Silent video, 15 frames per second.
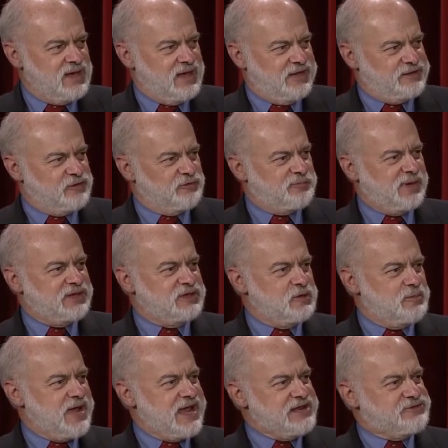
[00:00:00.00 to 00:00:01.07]
And there have been
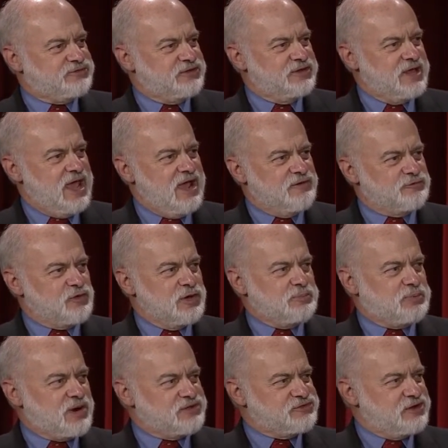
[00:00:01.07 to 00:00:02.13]
debates in every
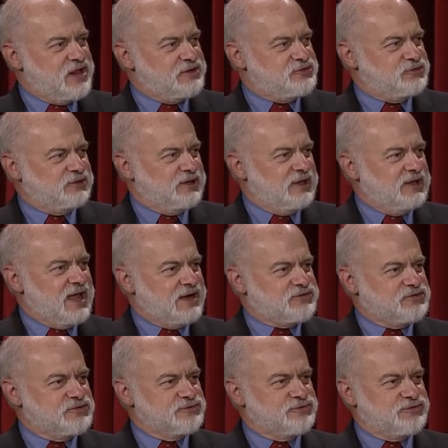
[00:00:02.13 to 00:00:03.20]
presidential
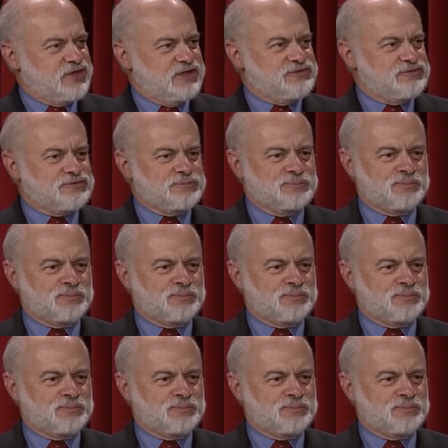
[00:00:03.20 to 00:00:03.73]
election since.